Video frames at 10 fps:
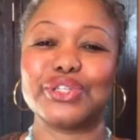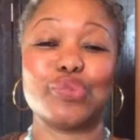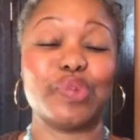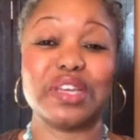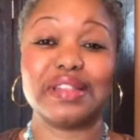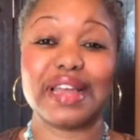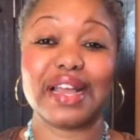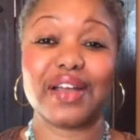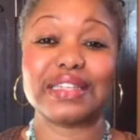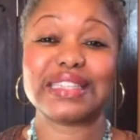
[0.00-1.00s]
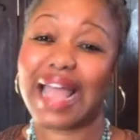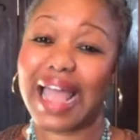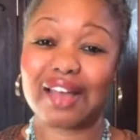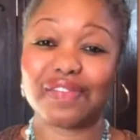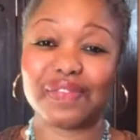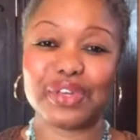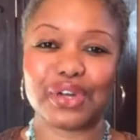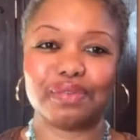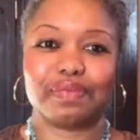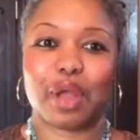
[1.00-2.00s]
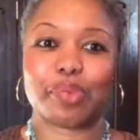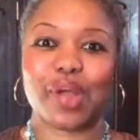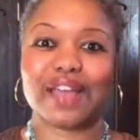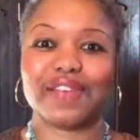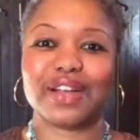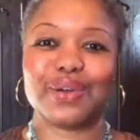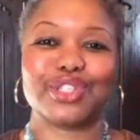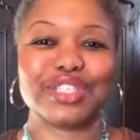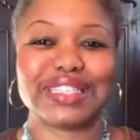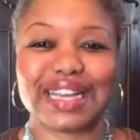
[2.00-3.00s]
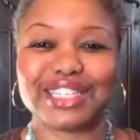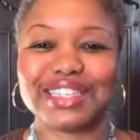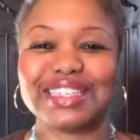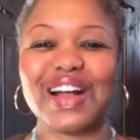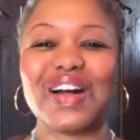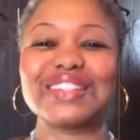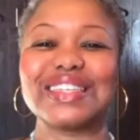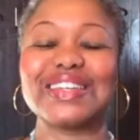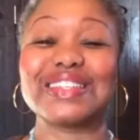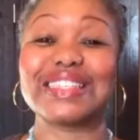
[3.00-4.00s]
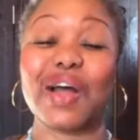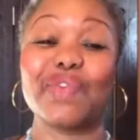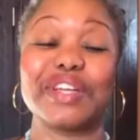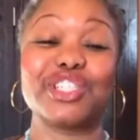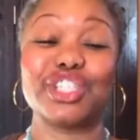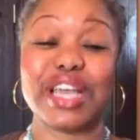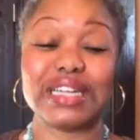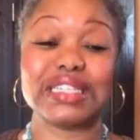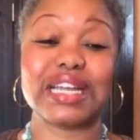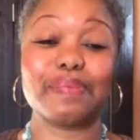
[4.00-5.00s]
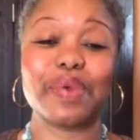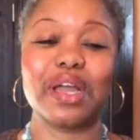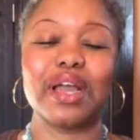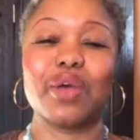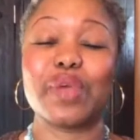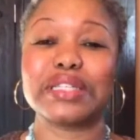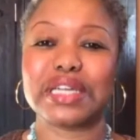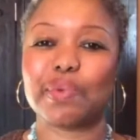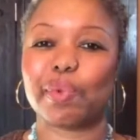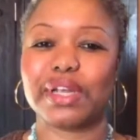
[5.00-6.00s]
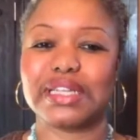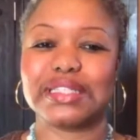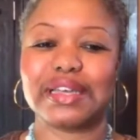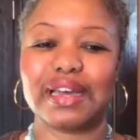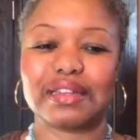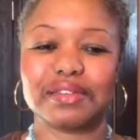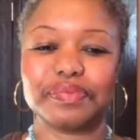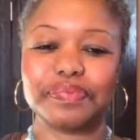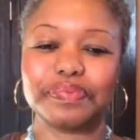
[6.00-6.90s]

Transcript: to be there and to have, you know, a private coaching session all to herself. And we ended up working together.